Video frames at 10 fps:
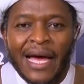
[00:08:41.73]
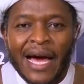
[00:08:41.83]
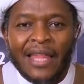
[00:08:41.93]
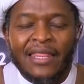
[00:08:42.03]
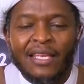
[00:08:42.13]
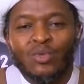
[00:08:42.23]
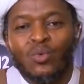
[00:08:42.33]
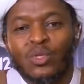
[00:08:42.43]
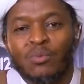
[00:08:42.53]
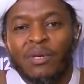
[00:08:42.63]
And this
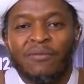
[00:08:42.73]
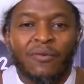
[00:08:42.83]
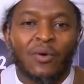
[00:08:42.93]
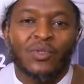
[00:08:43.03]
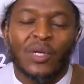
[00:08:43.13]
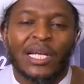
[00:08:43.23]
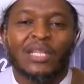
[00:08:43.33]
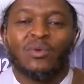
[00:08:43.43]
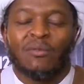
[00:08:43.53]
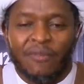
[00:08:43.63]
was before
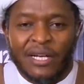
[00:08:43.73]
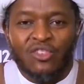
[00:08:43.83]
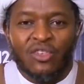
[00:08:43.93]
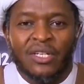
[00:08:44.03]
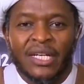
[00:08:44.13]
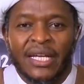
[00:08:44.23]
Salatul Fajr,